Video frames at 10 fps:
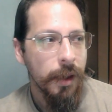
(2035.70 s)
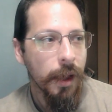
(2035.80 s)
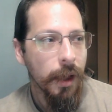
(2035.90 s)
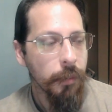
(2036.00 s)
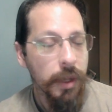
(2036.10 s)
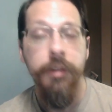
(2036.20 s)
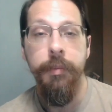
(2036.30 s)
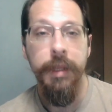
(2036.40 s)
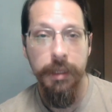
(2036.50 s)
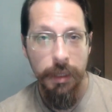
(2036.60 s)
Uh, and we
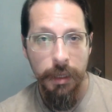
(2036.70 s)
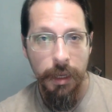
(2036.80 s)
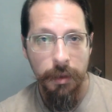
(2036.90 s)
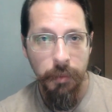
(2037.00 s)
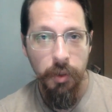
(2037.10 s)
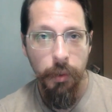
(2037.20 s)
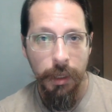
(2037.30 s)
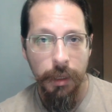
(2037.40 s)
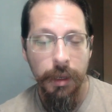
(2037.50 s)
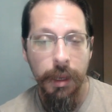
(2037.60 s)
ultimately didn't end up
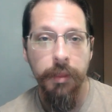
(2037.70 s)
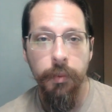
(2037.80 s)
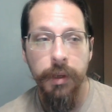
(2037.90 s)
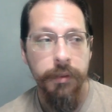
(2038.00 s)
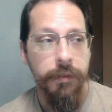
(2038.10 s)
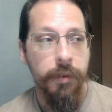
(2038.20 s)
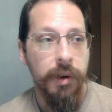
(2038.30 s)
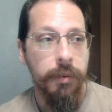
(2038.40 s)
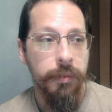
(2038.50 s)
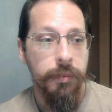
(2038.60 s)
doing it, and the reason
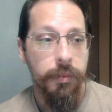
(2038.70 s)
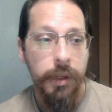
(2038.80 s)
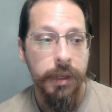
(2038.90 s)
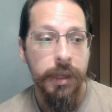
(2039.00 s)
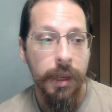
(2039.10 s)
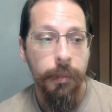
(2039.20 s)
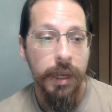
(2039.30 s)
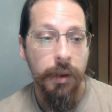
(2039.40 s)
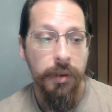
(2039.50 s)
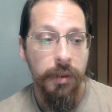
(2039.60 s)
for it really came
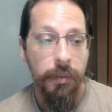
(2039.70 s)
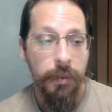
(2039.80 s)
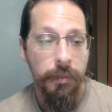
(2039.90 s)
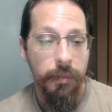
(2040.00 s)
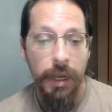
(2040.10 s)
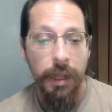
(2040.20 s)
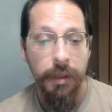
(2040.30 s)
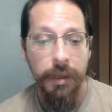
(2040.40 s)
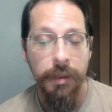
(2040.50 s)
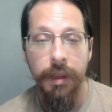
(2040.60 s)
down to the re
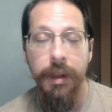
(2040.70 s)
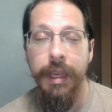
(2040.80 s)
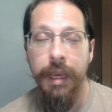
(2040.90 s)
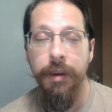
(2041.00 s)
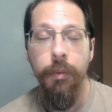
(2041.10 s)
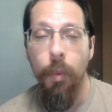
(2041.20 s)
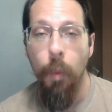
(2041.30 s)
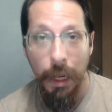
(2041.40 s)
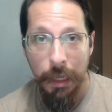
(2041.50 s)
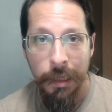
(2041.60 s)
reality that, again,
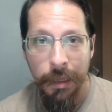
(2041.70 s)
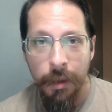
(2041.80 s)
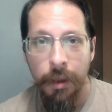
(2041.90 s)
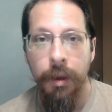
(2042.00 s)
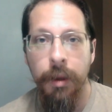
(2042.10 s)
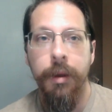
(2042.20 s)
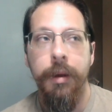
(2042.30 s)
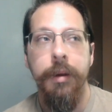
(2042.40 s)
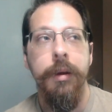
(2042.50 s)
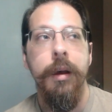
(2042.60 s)
one,
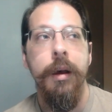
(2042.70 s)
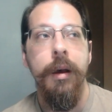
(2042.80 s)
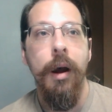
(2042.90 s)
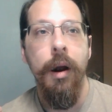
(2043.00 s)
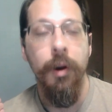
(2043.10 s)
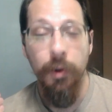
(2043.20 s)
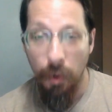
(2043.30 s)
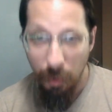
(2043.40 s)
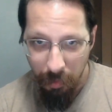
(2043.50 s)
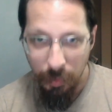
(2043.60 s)
our
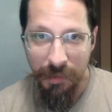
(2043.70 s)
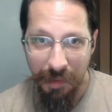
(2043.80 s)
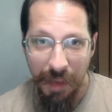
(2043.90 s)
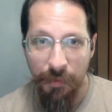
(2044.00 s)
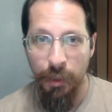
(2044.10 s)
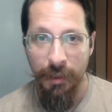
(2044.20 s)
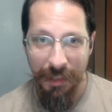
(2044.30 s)
goal was to have a good